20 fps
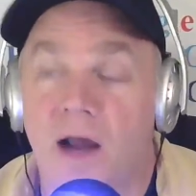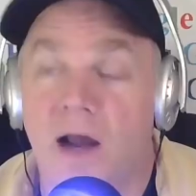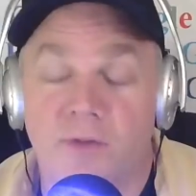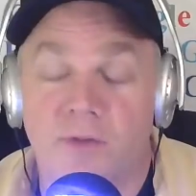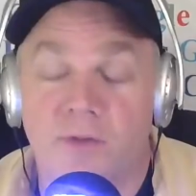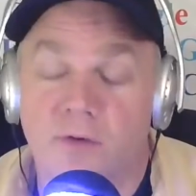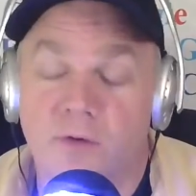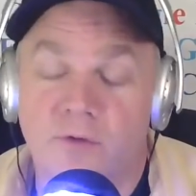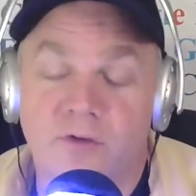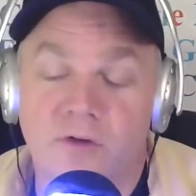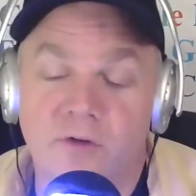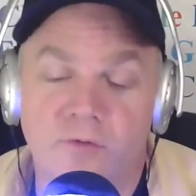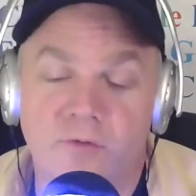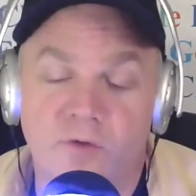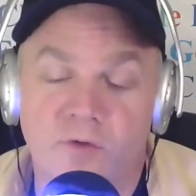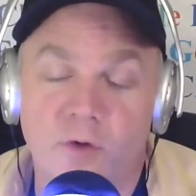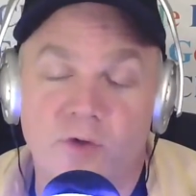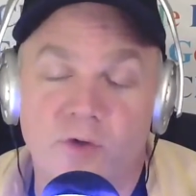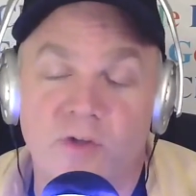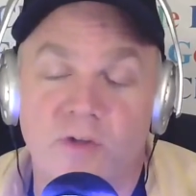I think there's
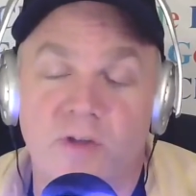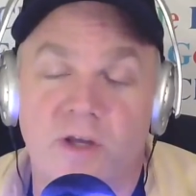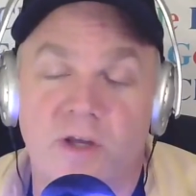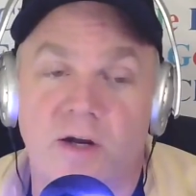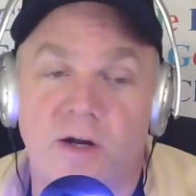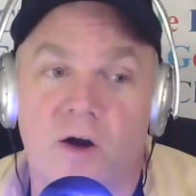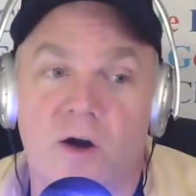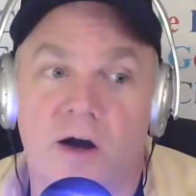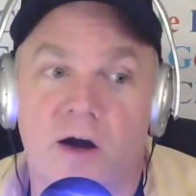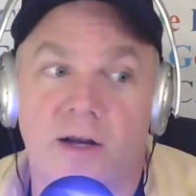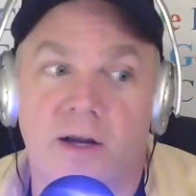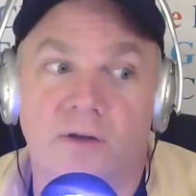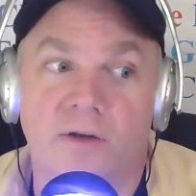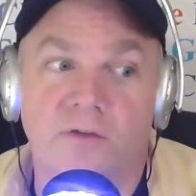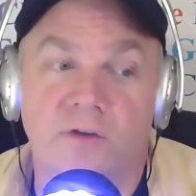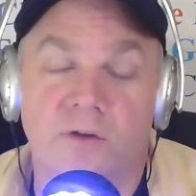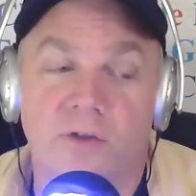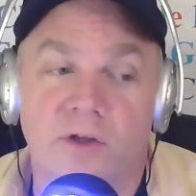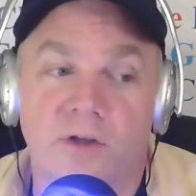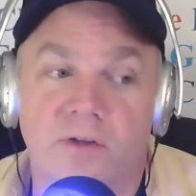confusion there. I
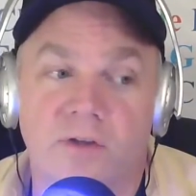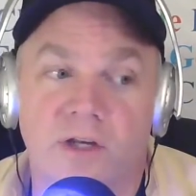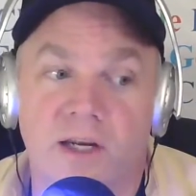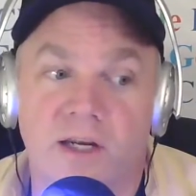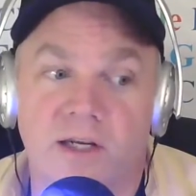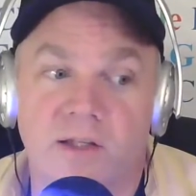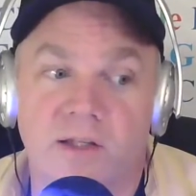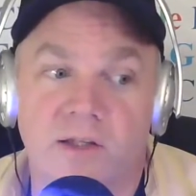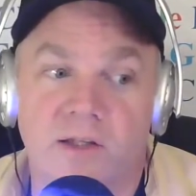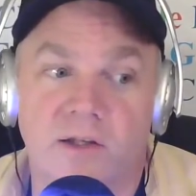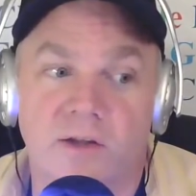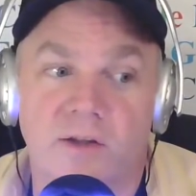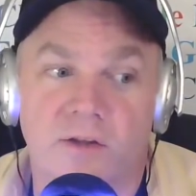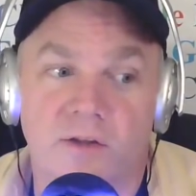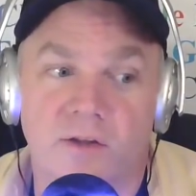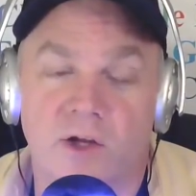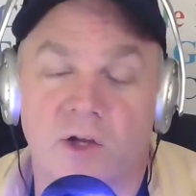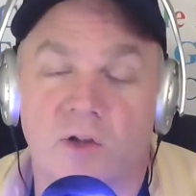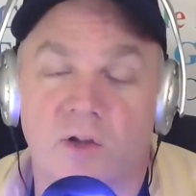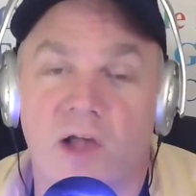honestly think that hitting the
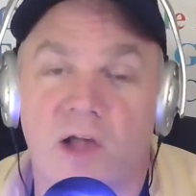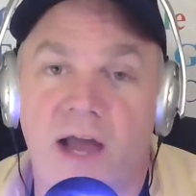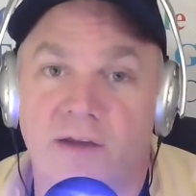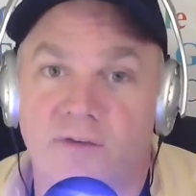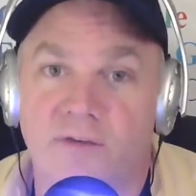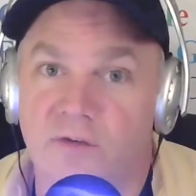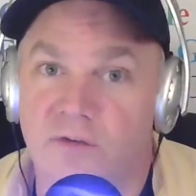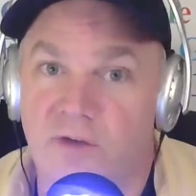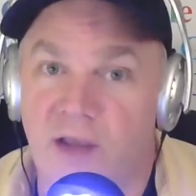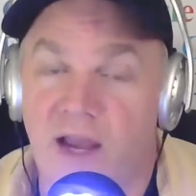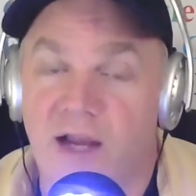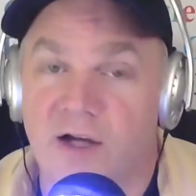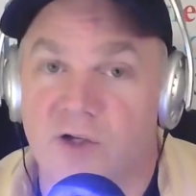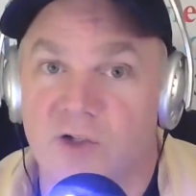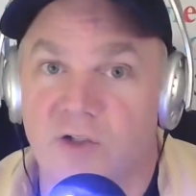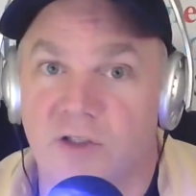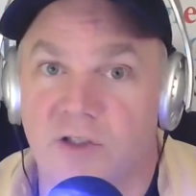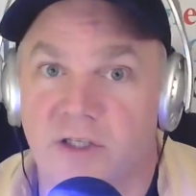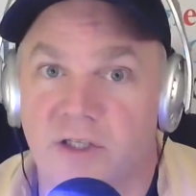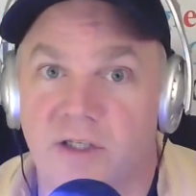the glass is
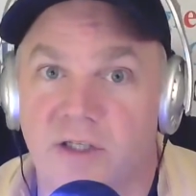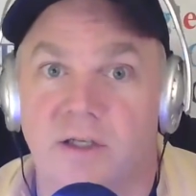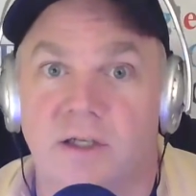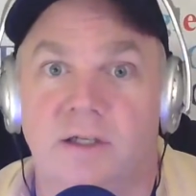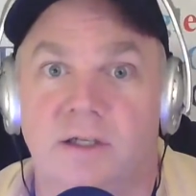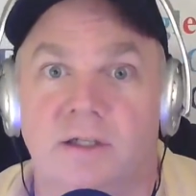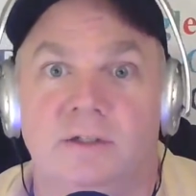actually